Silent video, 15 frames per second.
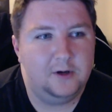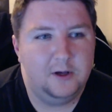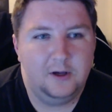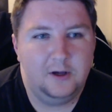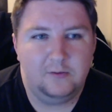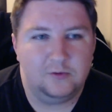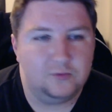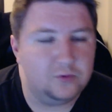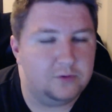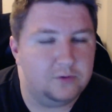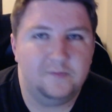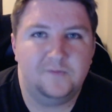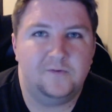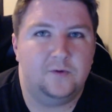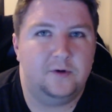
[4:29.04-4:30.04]
we're
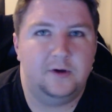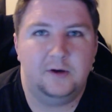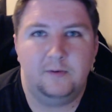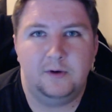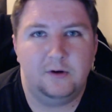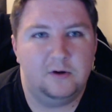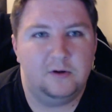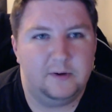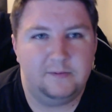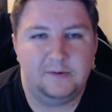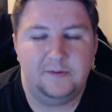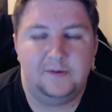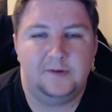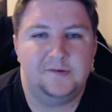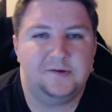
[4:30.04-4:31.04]
rooting for you. We hope
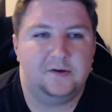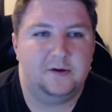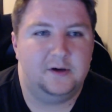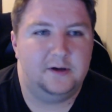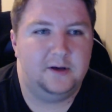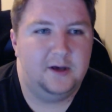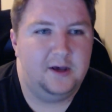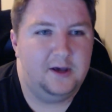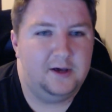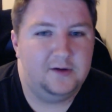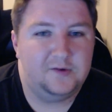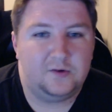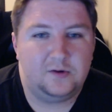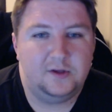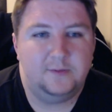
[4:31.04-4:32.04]
everything's good.
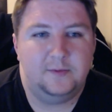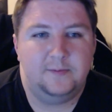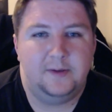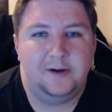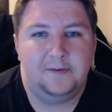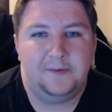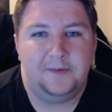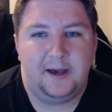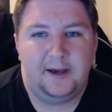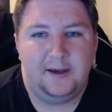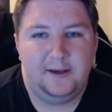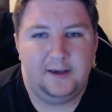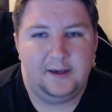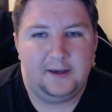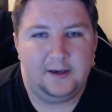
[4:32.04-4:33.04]
Told them about that,
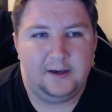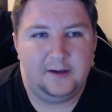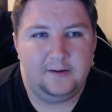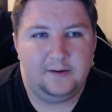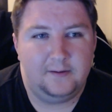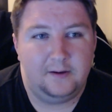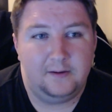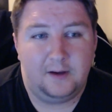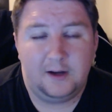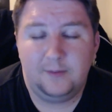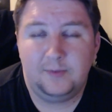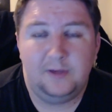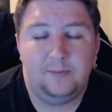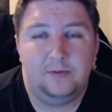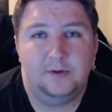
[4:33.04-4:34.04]
and a lot of
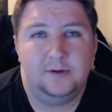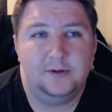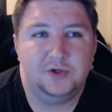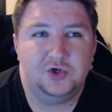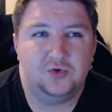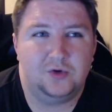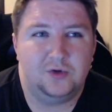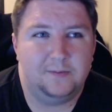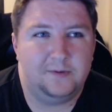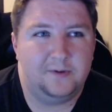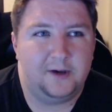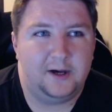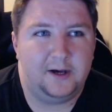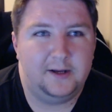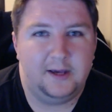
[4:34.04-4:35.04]
people in the stream
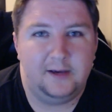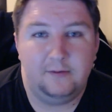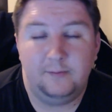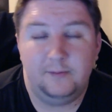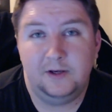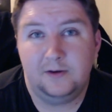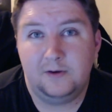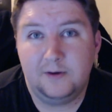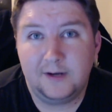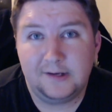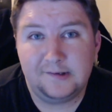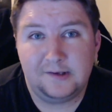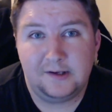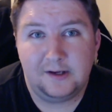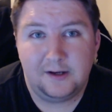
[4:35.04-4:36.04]
thought, hey, it would be a good
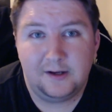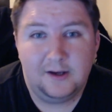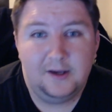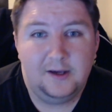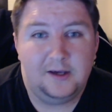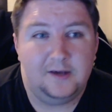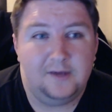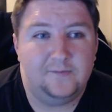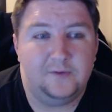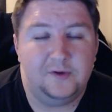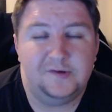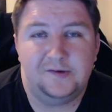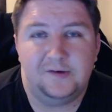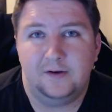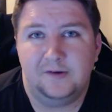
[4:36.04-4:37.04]
idea if we
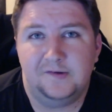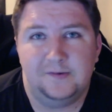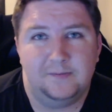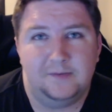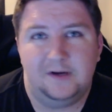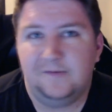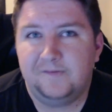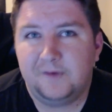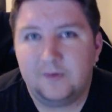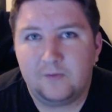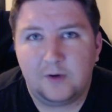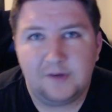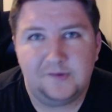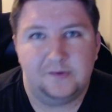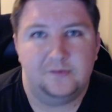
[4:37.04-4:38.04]
started some kind of
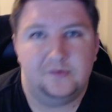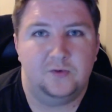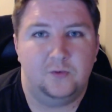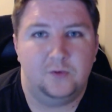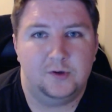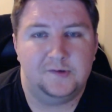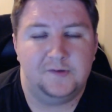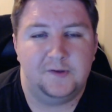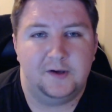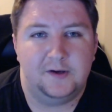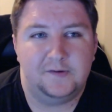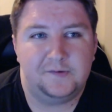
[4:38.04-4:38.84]
fundraiser towards this,